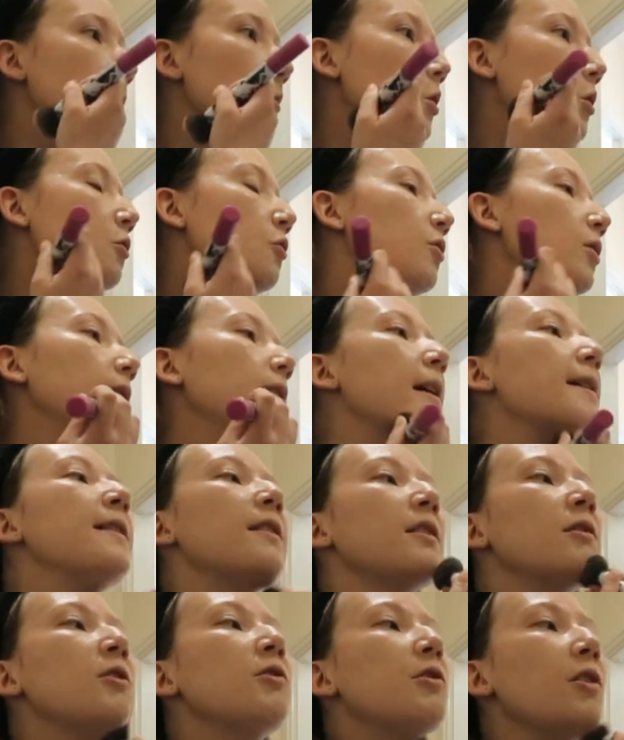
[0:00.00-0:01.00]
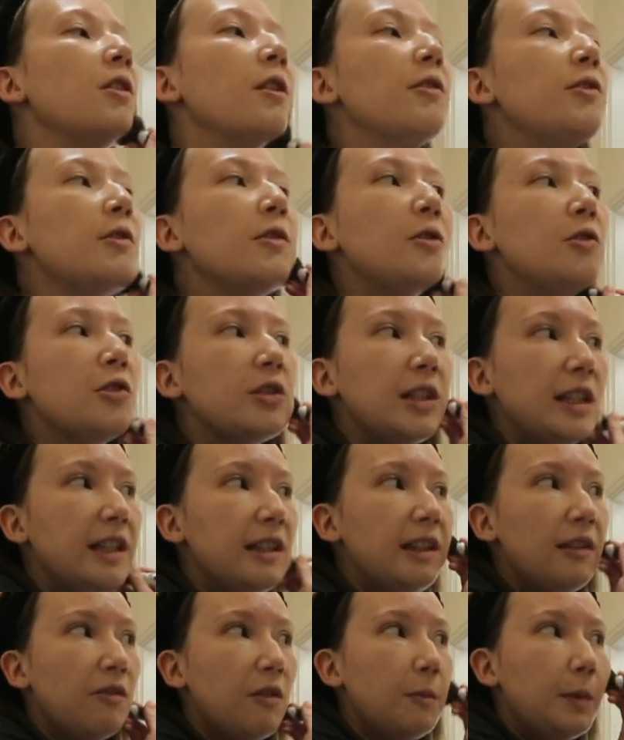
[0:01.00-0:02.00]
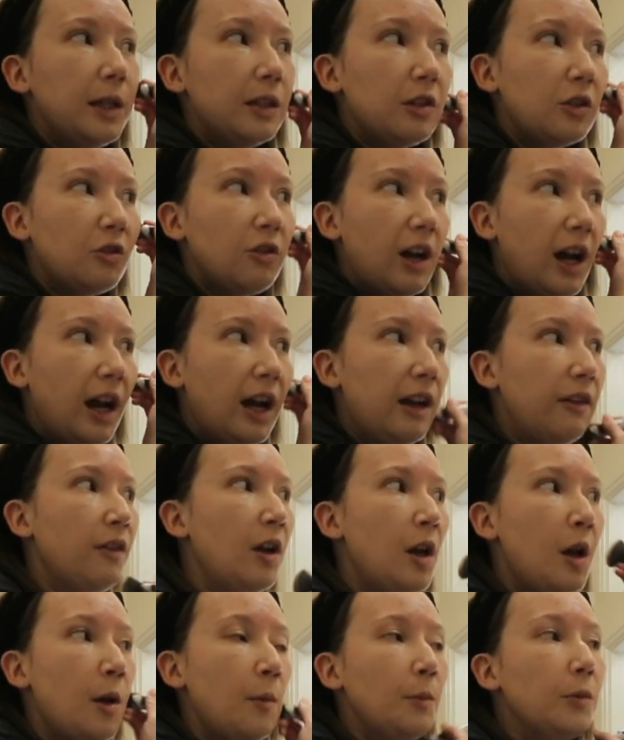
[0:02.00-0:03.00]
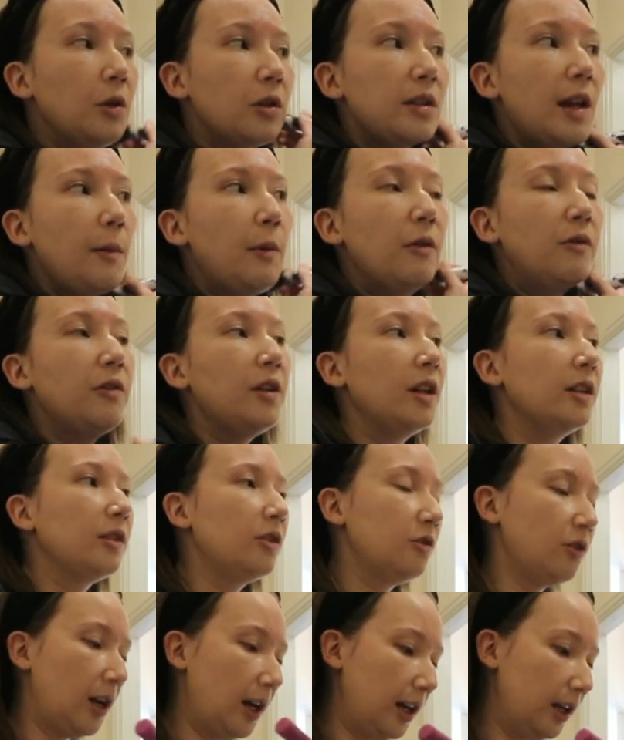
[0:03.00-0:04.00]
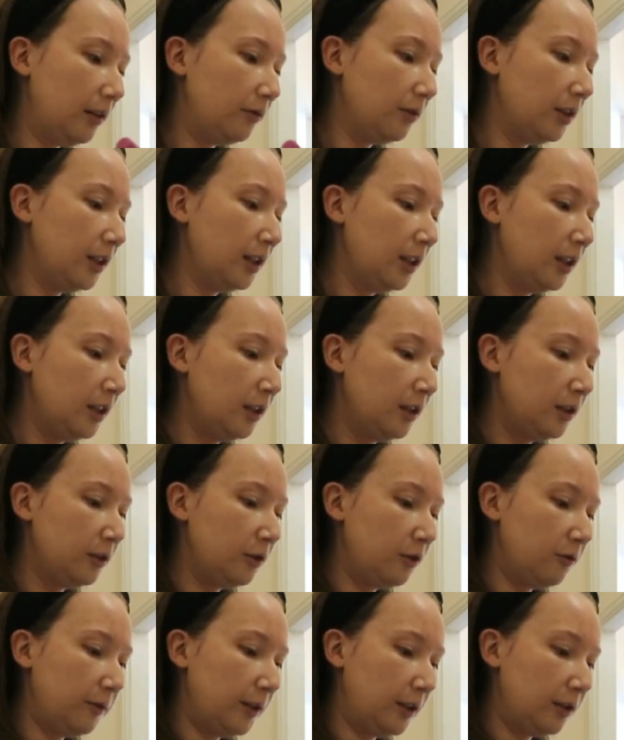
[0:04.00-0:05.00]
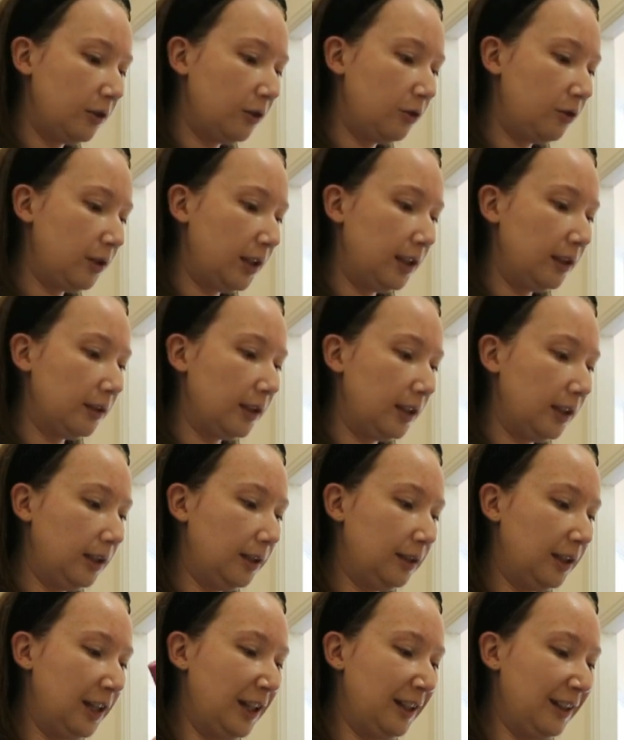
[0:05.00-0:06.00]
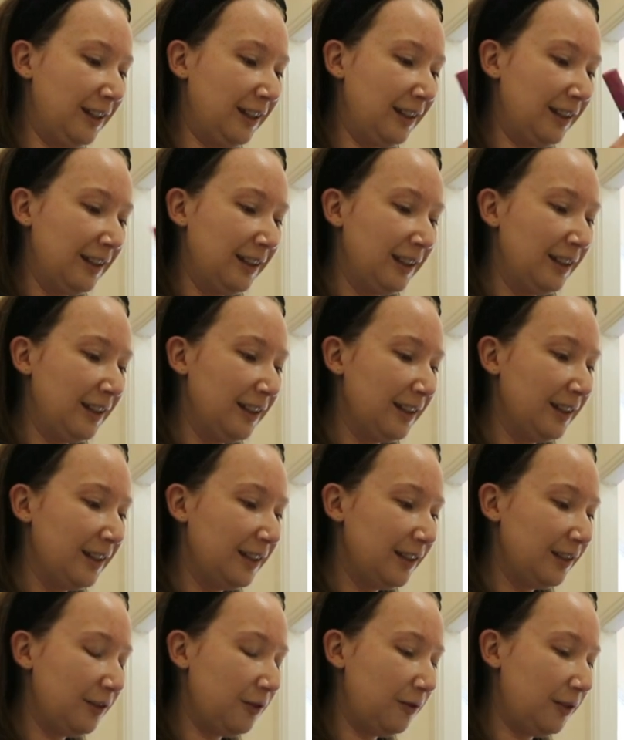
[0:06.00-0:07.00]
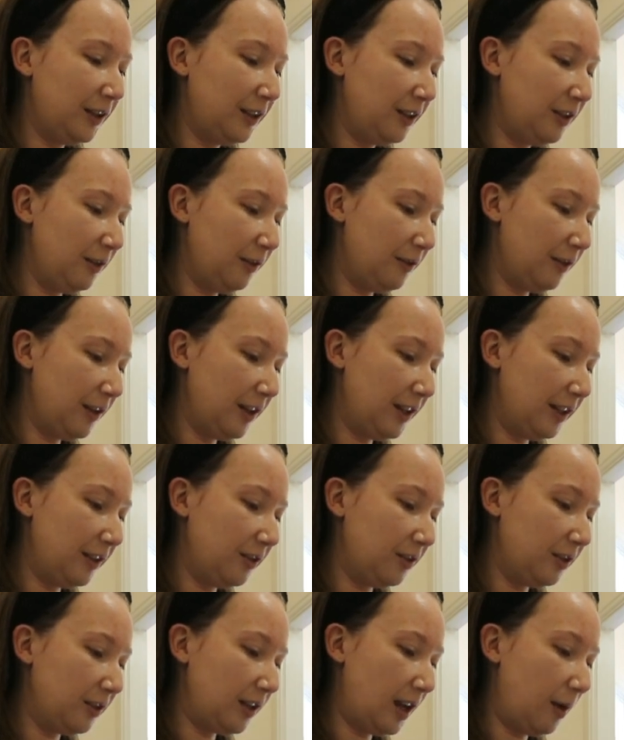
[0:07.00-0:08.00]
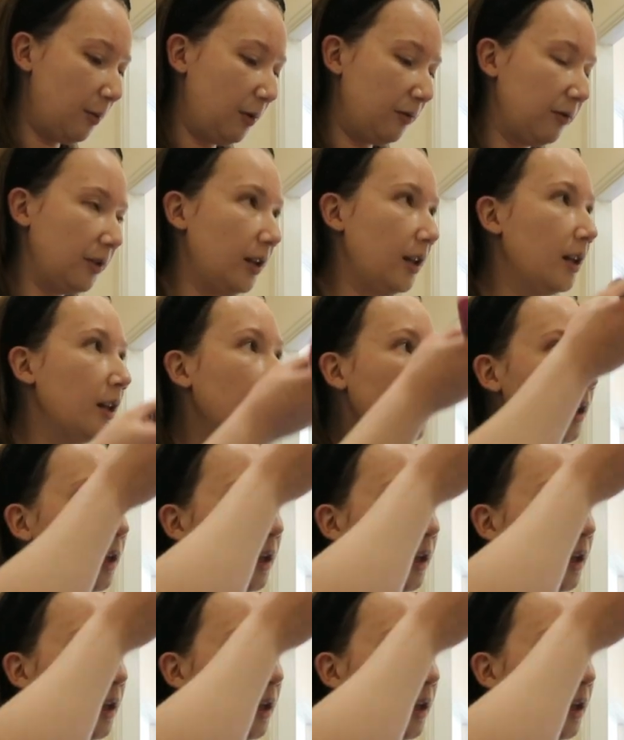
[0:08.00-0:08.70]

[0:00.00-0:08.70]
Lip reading: country lanes and stuff, so it's just easy for me to drive. Plus I prefer to drive, no offense on Tracer, nothing to do with her, just I prefer.